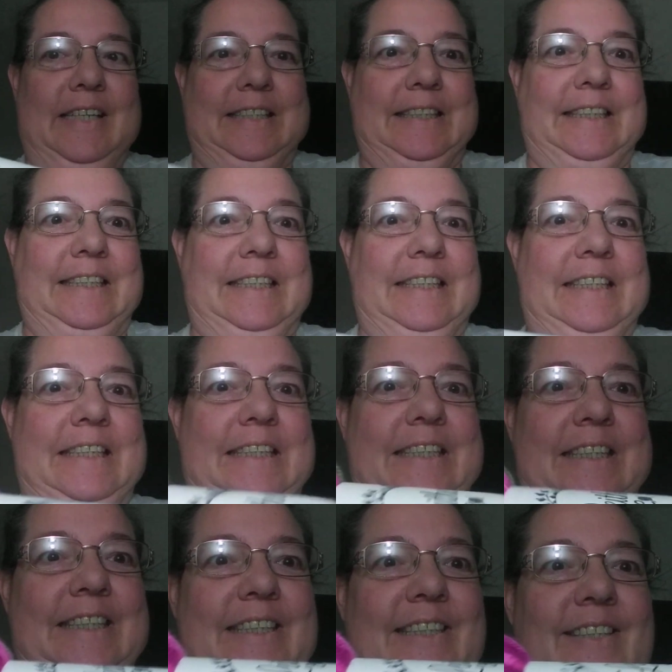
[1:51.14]

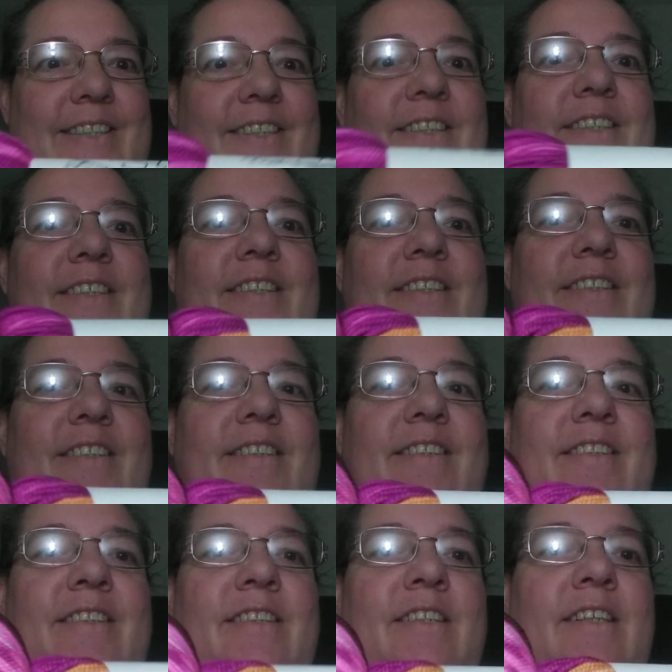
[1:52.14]

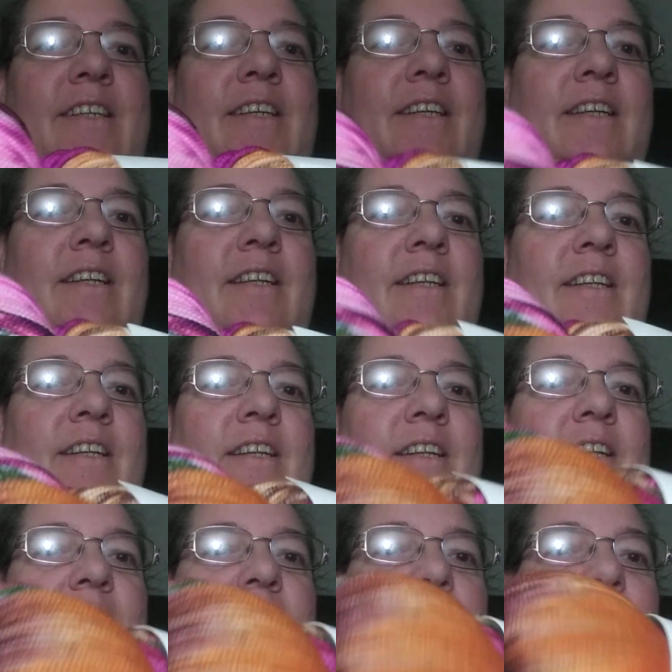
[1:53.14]

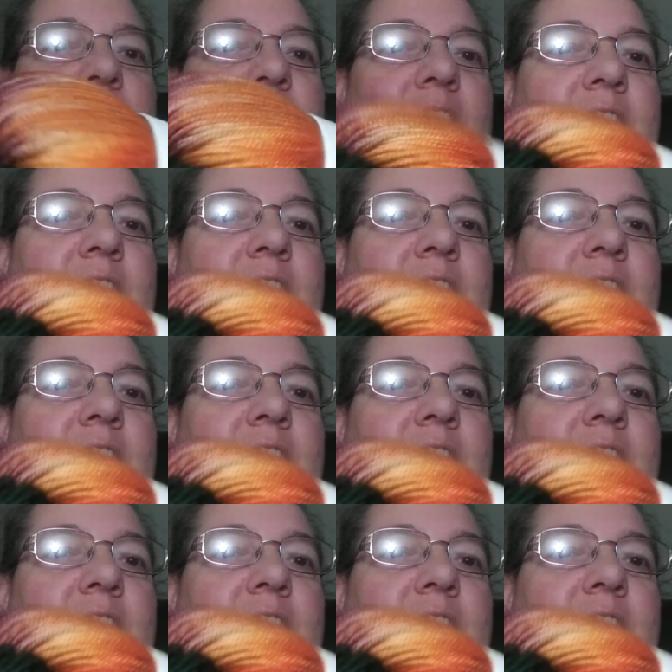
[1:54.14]
Nothing is said.